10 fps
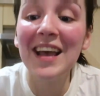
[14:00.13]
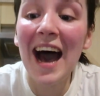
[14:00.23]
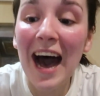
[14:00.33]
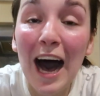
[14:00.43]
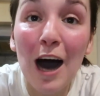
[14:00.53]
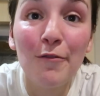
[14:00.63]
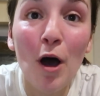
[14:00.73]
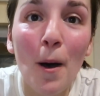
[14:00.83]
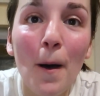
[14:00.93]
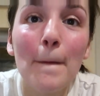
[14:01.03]
we
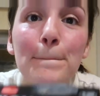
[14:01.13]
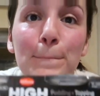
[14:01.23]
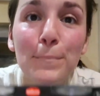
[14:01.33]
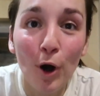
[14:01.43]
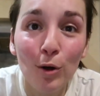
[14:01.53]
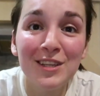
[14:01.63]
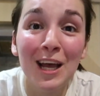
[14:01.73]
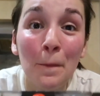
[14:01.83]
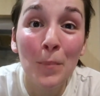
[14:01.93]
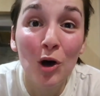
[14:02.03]
have
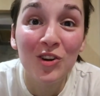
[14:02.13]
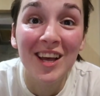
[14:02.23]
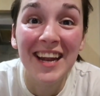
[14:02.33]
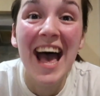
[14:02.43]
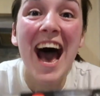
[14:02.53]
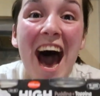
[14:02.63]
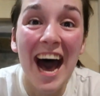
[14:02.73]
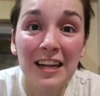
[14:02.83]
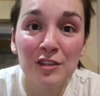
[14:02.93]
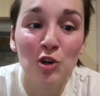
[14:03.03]
protein pudding
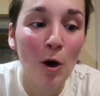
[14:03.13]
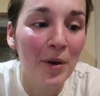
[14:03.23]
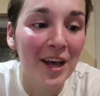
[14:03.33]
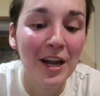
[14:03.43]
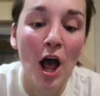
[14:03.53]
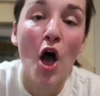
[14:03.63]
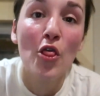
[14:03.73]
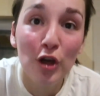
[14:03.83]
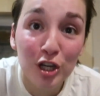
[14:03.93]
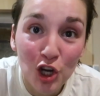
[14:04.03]
and topping,
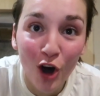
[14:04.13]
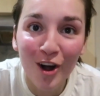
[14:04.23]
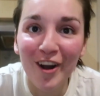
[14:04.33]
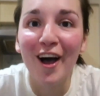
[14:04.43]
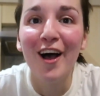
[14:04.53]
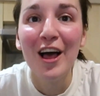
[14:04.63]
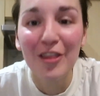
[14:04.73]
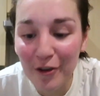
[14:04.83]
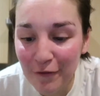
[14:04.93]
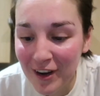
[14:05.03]
the chocolate,
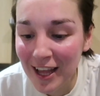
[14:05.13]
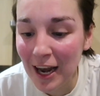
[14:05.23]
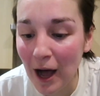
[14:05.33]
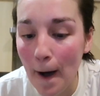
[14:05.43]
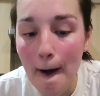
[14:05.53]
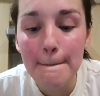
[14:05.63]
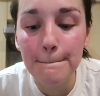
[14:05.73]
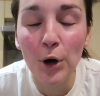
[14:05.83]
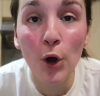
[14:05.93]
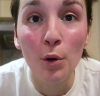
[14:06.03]
the vanilla,
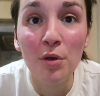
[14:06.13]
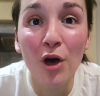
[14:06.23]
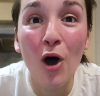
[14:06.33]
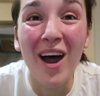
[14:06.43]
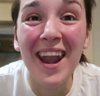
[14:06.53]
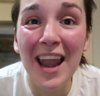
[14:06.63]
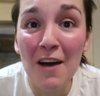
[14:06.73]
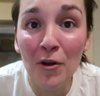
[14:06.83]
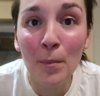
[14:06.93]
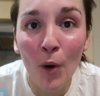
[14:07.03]
both are
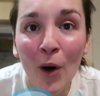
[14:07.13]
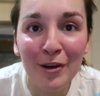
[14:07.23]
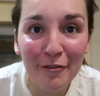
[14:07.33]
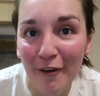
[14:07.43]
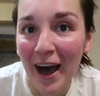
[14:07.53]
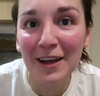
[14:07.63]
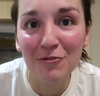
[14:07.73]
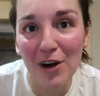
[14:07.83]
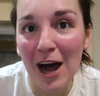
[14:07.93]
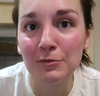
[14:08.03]

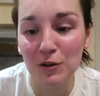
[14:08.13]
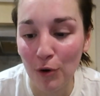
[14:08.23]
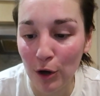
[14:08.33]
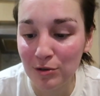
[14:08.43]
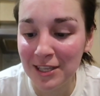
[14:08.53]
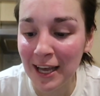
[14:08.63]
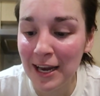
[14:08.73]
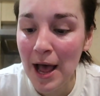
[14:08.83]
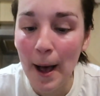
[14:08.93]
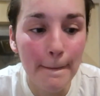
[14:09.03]
11.5 grams of
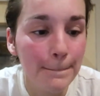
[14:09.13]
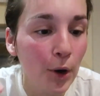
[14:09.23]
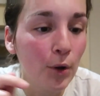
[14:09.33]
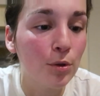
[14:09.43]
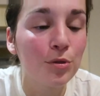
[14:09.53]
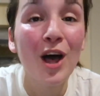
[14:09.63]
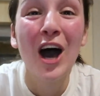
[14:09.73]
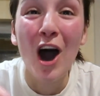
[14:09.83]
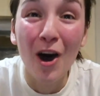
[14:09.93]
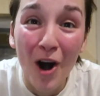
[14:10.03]
protein and both
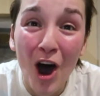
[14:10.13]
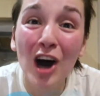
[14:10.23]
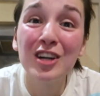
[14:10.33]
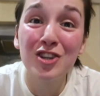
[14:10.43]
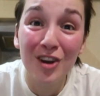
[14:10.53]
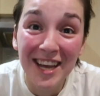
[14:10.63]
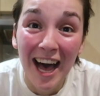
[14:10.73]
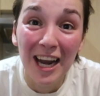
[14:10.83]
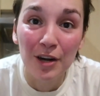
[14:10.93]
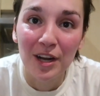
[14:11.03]
are 100
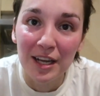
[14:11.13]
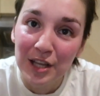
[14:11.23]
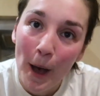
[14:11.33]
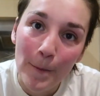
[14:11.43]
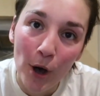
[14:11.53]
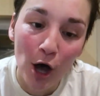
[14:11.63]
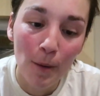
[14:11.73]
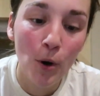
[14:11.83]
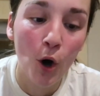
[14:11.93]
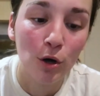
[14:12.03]
calories
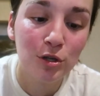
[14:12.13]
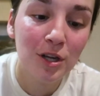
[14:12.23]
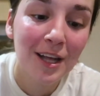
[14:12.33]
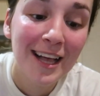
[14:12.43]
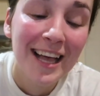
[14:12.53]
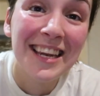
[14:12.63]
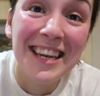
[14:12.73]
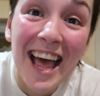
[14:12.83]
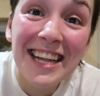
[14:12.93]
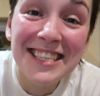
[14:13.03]
per pot.
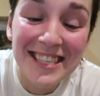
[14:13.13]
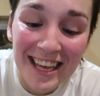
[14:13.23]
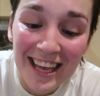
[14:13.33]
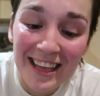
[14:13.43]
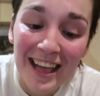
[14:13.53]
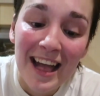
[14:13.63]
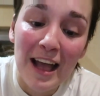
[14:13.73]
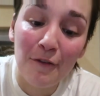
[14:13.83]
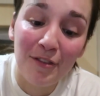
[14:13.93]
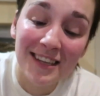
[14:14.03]
Let's see
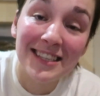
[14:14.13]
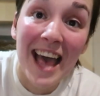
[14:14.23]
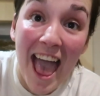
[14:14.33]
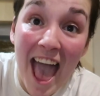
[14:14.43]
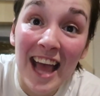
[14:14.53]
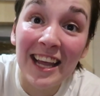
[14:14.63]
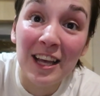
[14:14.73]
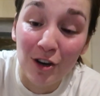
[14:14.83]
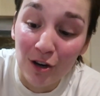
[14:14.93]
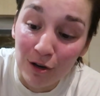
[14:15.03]
if this is
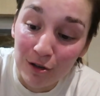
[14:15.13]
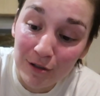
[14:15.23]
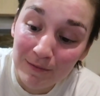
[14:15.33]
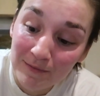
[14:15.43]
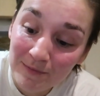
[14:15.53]
any good.